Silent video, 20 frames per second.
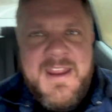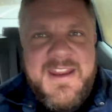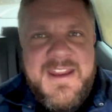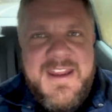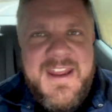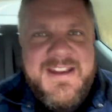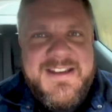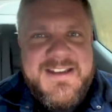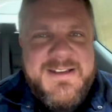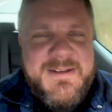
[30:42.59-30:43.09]

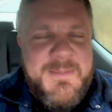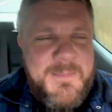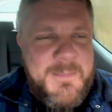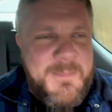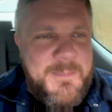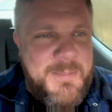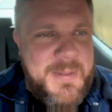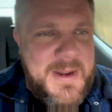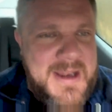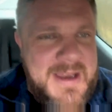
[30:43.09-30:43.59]
Yes,
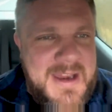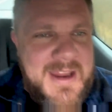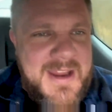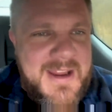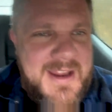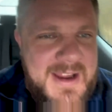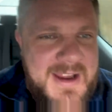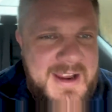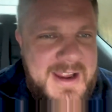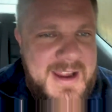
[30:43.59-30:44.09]
buddy.
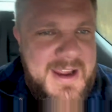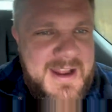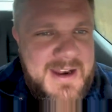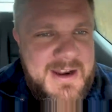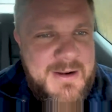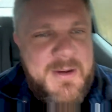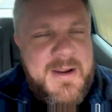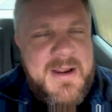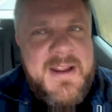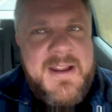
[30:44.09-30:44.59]

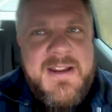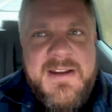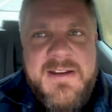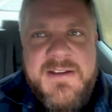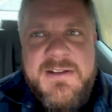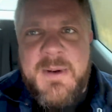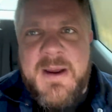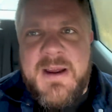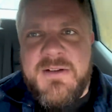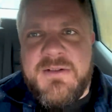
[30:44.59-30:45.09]
Anyway,
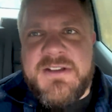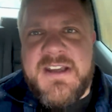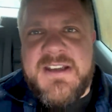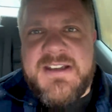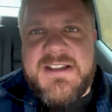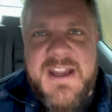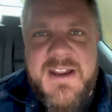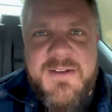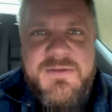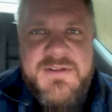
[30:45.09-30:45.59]
smile, stay
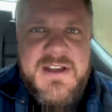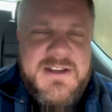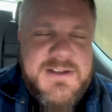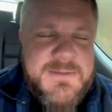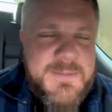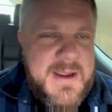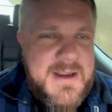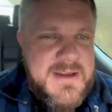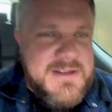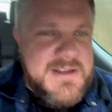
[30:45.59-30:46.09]
safe, stay
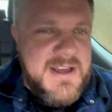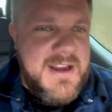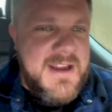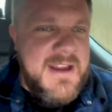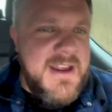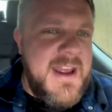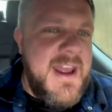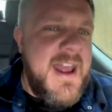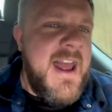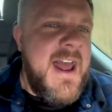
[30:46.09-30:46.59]
spicy,
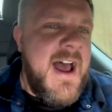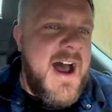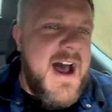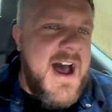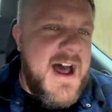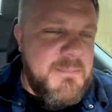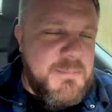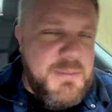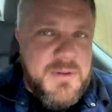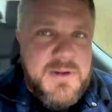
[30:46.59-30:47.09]

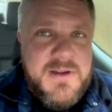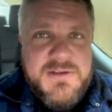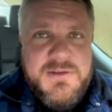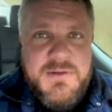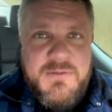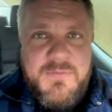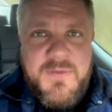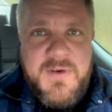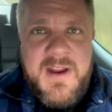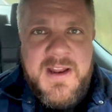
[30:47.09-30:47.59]
and please
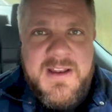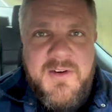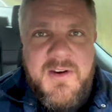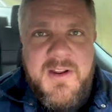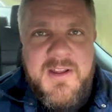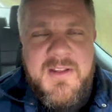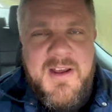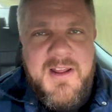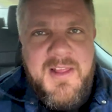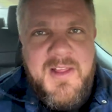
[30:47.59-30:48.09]
don't forget to
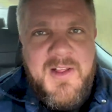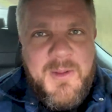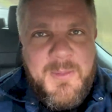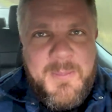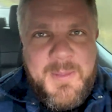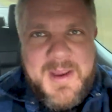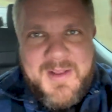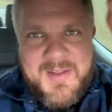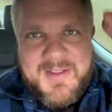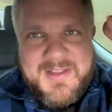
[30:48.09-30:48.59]
ring that little
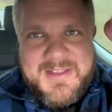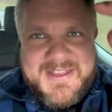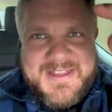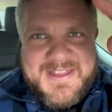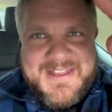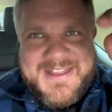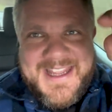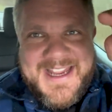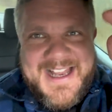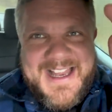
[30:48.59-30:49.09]
bell.
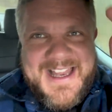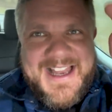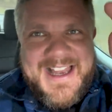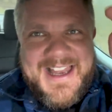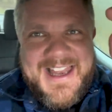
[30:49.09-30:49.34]
Ding -a -ling